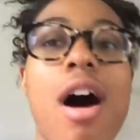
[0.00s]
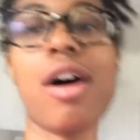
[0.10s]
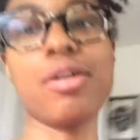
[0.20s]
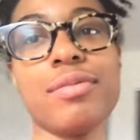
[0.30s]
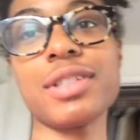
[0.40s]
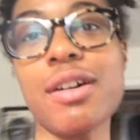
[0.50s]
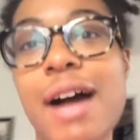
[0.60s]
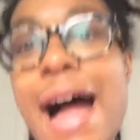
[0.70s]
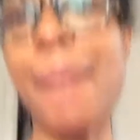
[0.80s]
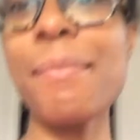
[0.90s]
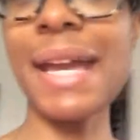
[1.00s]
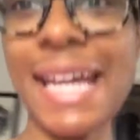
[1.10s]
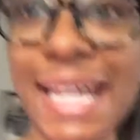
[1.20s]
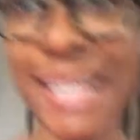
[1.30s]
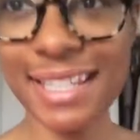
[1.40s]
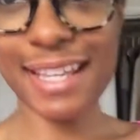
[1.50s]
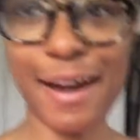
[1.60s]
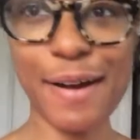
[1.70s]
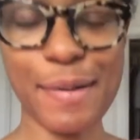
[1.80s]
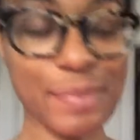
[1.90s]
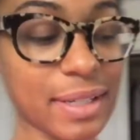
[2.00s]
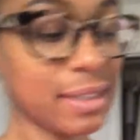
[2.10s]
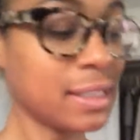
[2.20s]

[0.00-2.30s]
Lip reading: Oh, so I made some